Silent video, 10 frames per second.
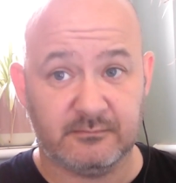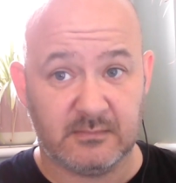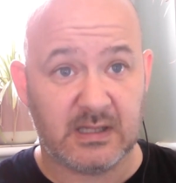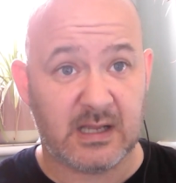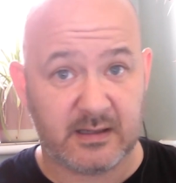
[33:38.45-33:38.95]

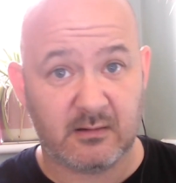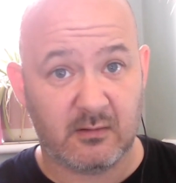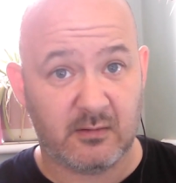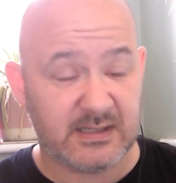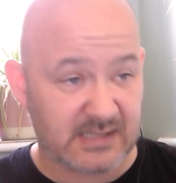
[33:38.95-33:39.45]
Like a lot
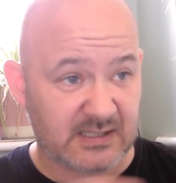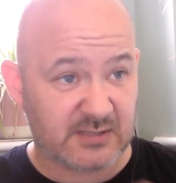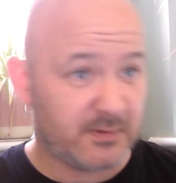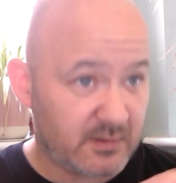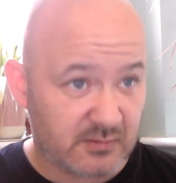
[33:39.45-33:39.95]
of these
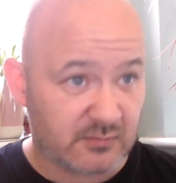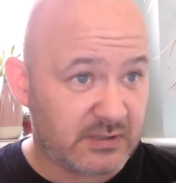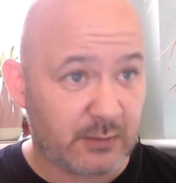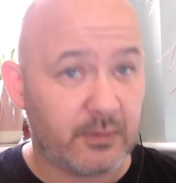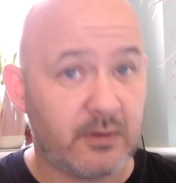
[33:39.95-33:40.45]
experts who
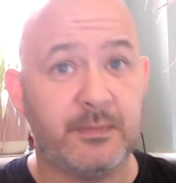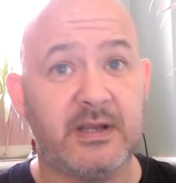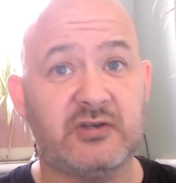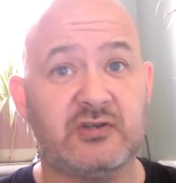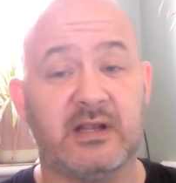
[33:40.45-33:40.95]
say we're not
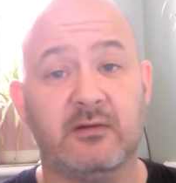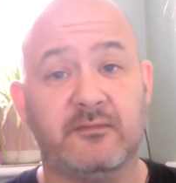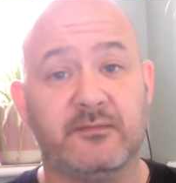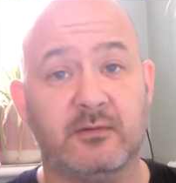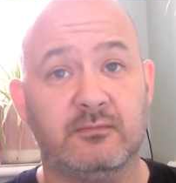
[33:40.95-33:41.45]
patient
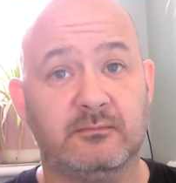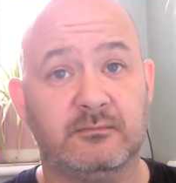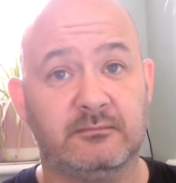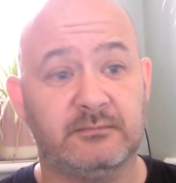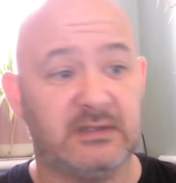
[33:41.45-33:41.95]
enough do.
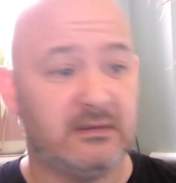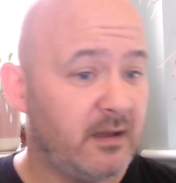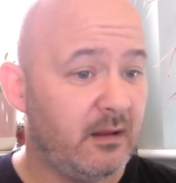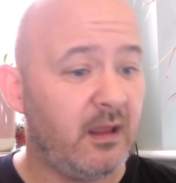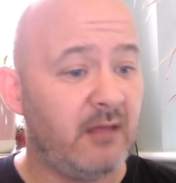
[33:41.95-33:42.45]

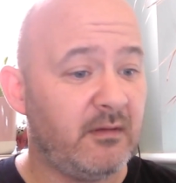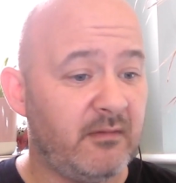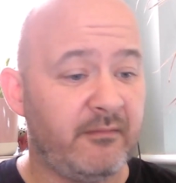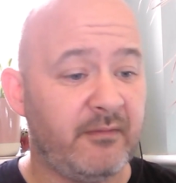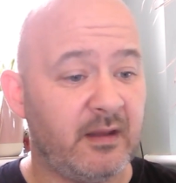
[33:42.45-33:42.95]

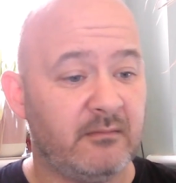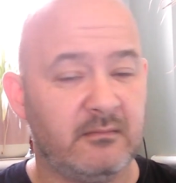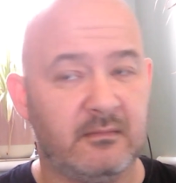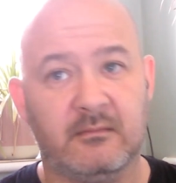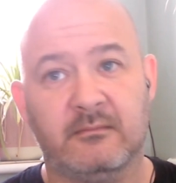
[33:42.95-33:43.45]
And
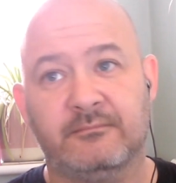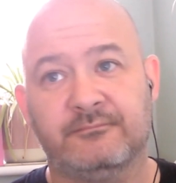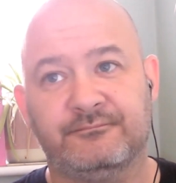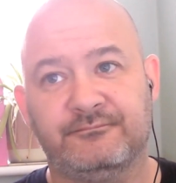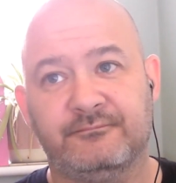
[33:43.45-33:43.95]

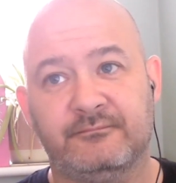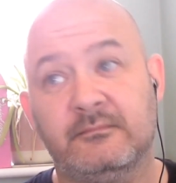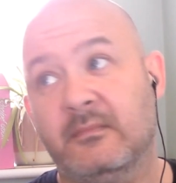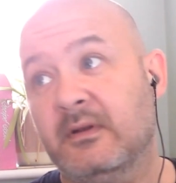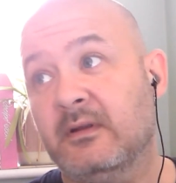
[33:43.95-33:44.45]

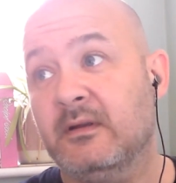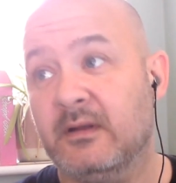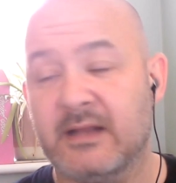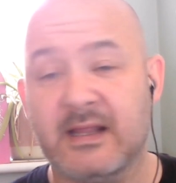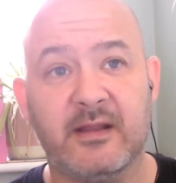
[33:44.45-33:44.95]

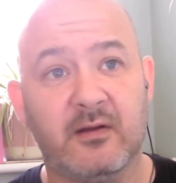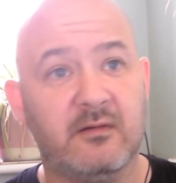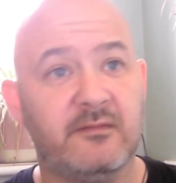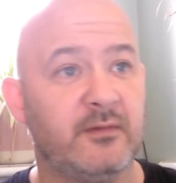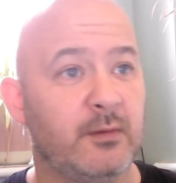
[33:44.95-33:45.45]
then they're
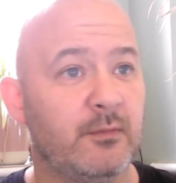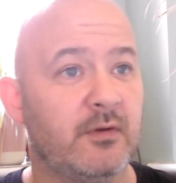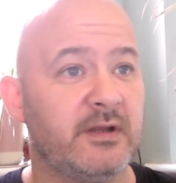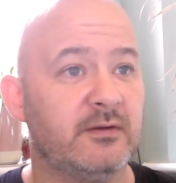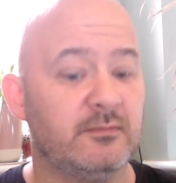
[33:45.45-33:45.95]
off doing what
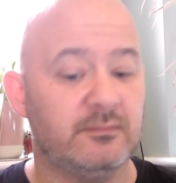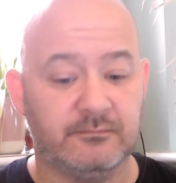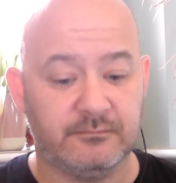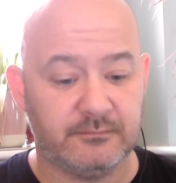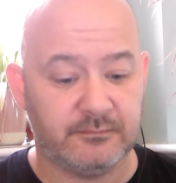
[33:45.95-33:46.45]
they do.
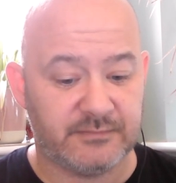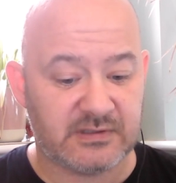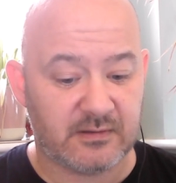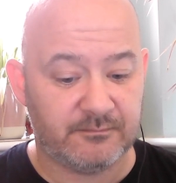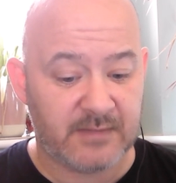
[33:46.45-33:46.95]

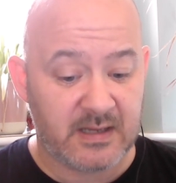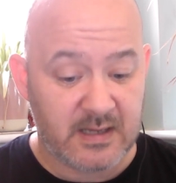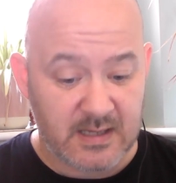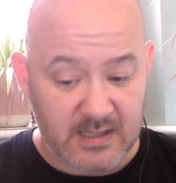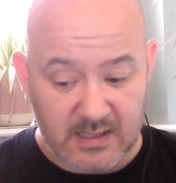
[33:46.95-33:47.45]
So,
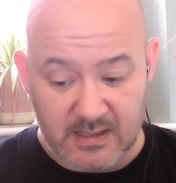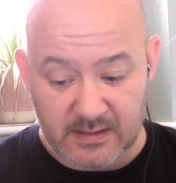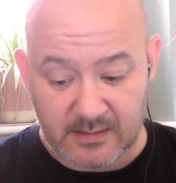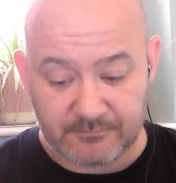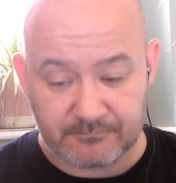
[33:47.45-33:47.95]

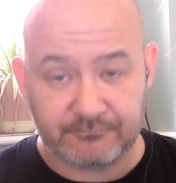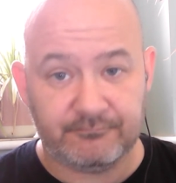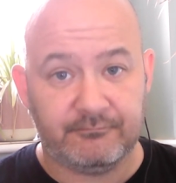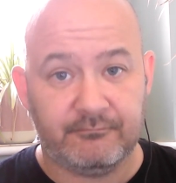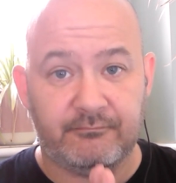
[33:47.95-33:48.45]
yep.
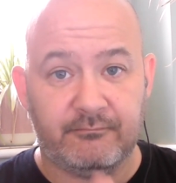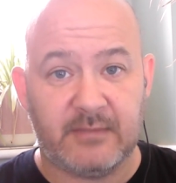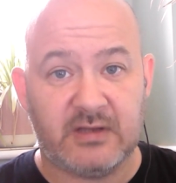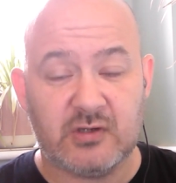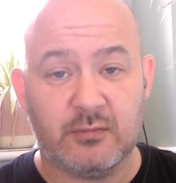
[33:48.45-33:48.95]

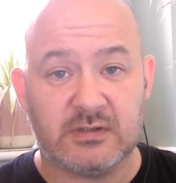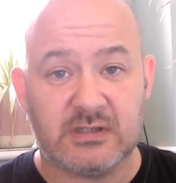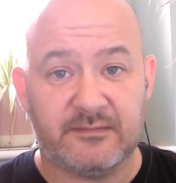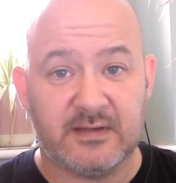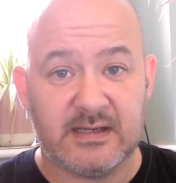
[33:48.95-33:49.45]
Enjoy what's
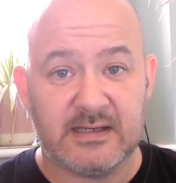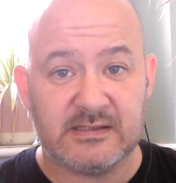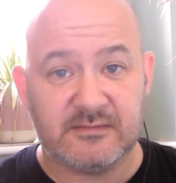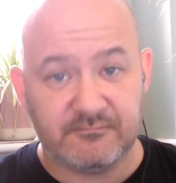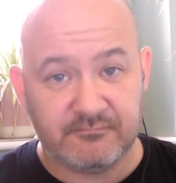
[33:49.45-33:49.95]
left of this.